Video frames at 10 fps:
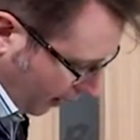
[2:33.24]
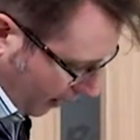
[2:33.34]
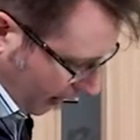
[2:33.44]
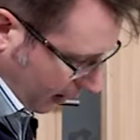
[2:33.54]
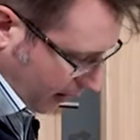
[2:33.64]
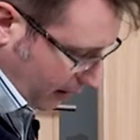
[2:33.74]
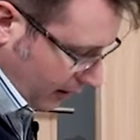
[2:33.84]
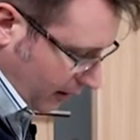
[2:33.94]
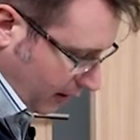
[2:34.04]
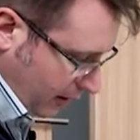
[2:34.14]

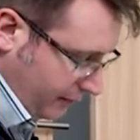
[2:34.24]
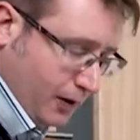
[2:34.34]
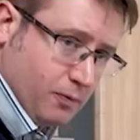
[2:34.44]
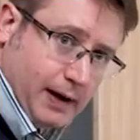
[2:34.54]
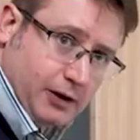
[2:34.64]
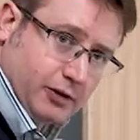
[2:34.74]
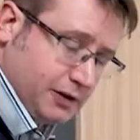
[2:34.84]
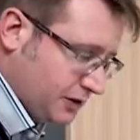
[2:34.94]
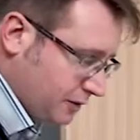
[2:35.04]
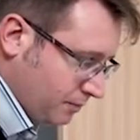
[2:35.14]
a foam
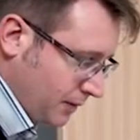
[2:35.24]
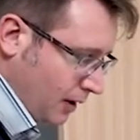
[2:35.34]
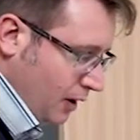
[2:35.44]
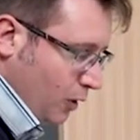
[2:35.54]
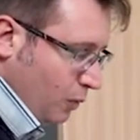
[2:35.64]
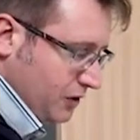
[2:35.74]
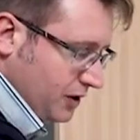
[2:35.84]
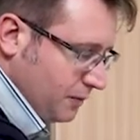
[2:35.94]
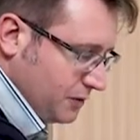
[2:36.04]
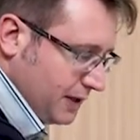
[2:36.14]
mattress which
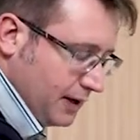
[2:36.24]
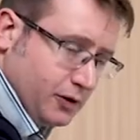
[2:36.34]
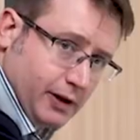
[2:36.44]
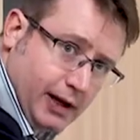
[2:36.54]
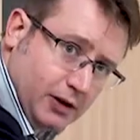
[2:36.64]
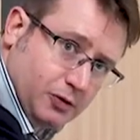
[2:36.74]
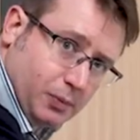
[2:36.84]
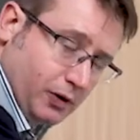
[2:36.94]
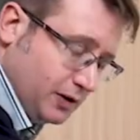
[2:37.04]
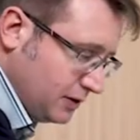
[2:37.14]
comes down to the hinge
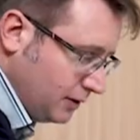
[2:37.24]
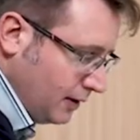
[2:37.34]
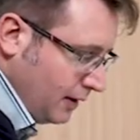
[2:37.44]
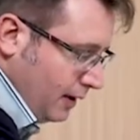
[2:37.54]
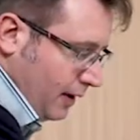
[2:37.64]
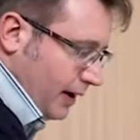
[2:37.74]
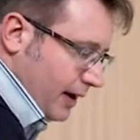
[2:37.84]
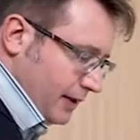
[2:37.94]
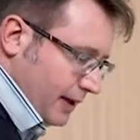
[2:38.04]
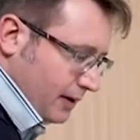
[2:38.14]
point,
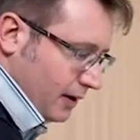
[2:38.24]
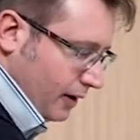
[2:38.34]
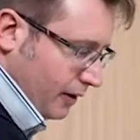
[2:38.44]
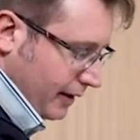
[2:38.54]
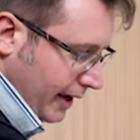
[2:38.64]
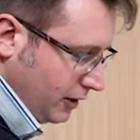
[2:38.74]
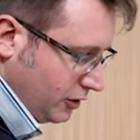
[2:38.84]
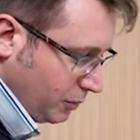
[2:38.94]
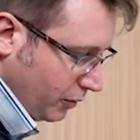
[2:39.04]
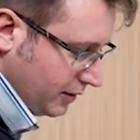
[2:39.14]
and then at the
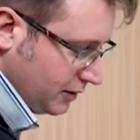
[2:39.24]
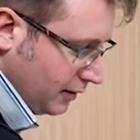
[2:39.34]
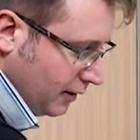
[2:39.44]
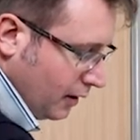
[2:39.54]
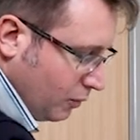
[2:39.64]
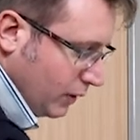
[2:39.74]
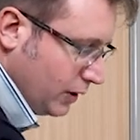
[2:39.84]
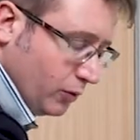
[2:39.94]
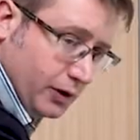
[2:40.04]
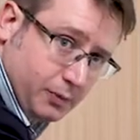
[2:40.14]
hinge point we
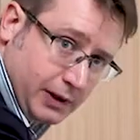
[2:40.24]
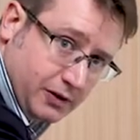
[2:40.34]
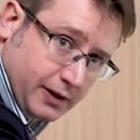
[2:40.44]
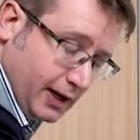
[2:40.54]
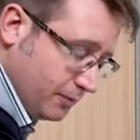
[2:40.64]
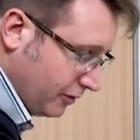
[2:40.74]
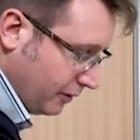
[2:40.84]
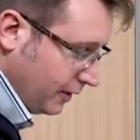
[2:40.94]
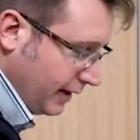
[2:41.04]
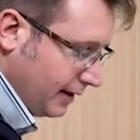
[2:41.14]
call this piece the
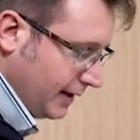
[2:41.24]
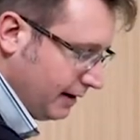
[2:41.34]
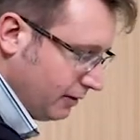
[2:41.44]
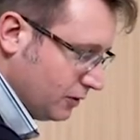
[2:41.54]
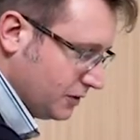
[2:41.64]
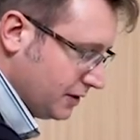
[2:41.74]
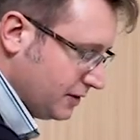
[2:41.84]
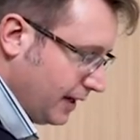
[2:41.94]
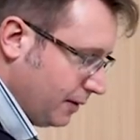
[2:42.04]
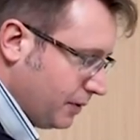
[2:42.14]
apron. It narrows in
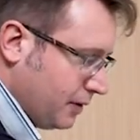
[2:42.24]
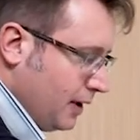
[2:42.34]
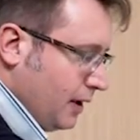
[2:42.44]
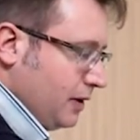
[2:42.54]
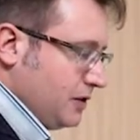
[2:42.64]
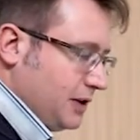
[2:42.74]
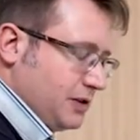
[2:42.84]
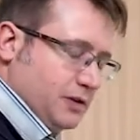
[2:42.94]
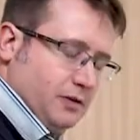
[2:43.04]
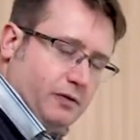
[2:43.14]
depth
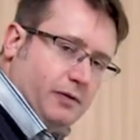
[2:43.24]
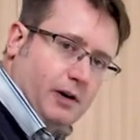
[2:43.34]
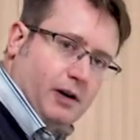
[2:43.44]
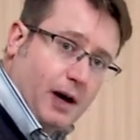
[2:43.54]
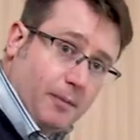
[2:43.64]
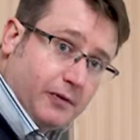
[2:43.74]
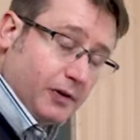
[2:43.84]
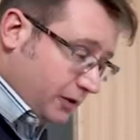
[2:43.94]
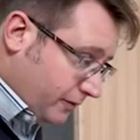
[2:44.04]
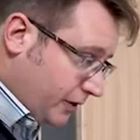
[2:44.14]
just for comfort,
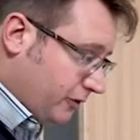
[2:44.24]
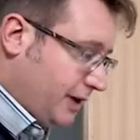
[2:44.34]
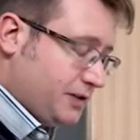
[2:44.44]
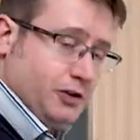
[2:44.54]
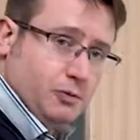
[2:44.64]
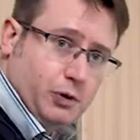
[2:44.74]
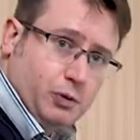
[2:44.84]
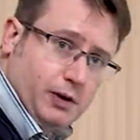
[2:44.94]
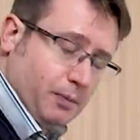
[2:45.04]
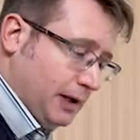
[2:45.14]
for the transition
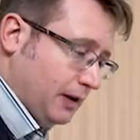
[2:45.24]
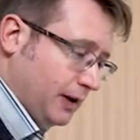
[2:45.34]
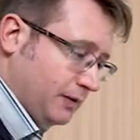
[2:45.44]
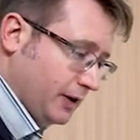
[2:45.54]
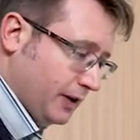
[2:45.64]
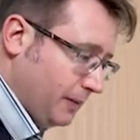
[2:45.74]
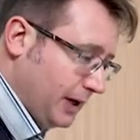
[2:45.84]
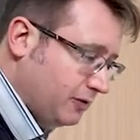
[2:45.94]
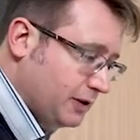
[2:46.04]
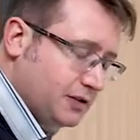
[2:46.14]
between the PillowLifter and the
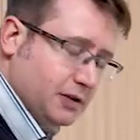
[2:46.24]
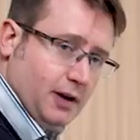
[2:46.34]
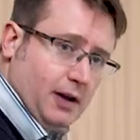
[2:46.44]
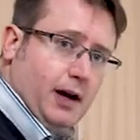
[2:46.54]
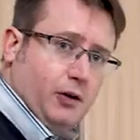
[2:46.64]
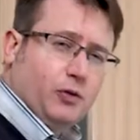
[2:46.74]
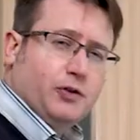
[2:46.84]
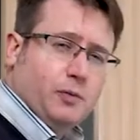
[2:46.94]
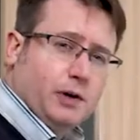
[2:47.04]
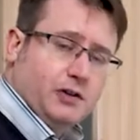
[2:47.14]
mattress, and
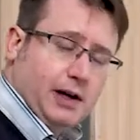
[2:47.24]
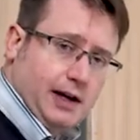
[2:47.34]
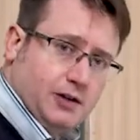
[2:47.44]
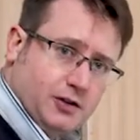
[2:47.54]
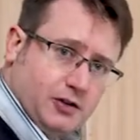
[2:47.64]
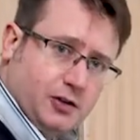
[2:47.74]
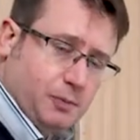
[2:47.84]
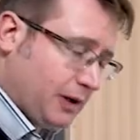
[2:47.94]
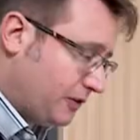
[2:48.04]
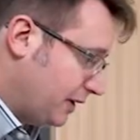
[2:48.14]
also because it aids the
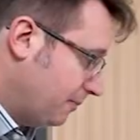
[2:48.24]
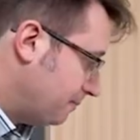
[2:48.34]
stability.